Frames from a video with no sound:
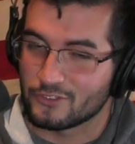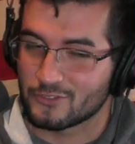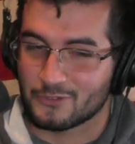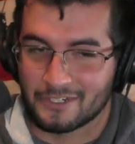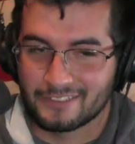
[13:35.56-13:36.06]
Oh,
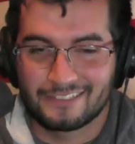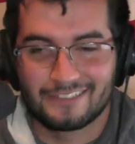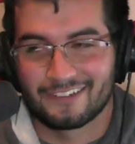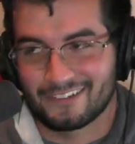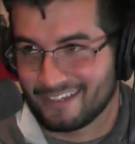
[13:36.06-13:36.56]
Jesus
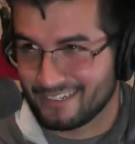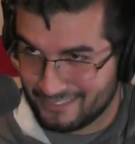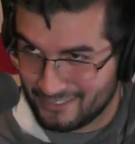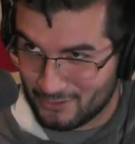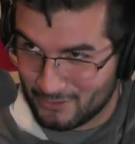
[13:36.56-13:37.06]
Christ.
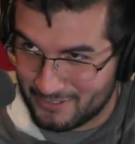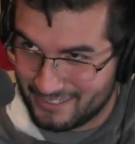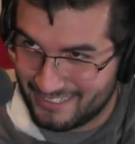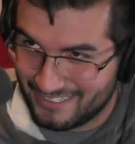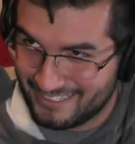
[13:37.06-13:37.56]
Okay,
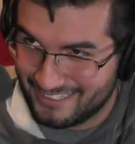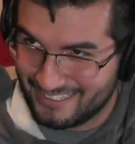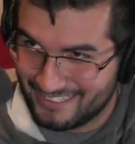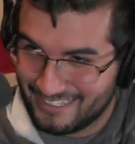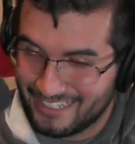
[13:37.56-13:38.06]
continue.
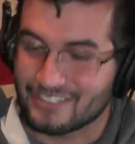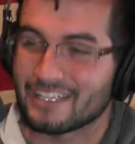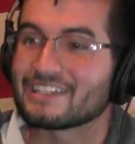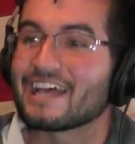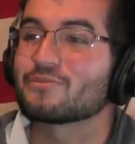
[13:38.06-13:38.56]

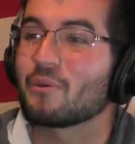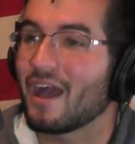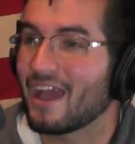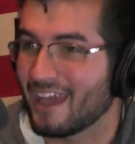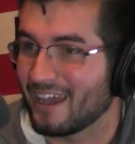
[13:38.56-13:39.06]
So
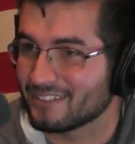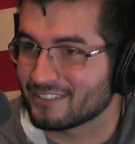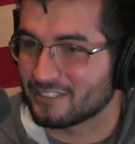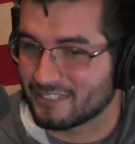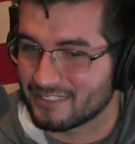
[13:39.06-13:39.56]
that's why I
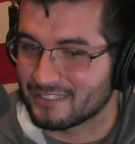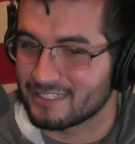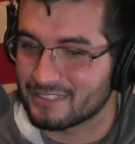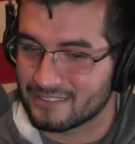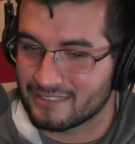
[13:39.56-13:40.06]
ask, is
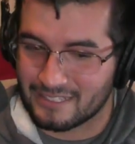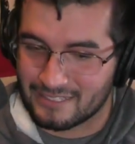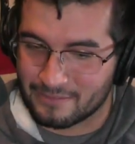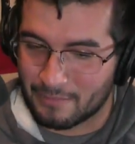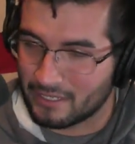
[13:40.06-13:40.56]
because
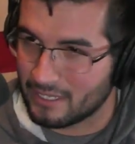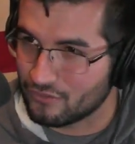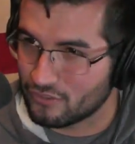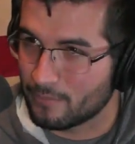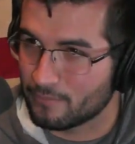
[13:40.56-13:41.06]
this is
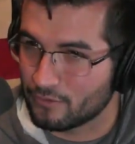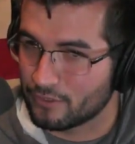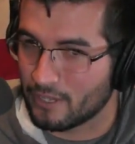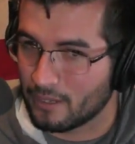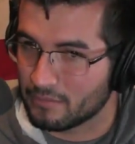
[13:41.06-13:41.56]
my day
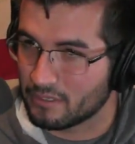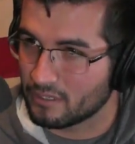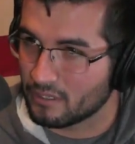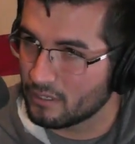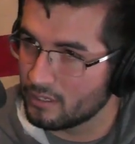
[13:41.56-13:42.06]
job for the
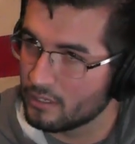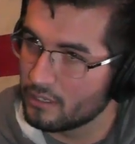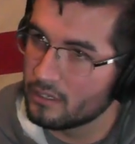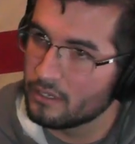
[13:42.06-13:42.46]
time being.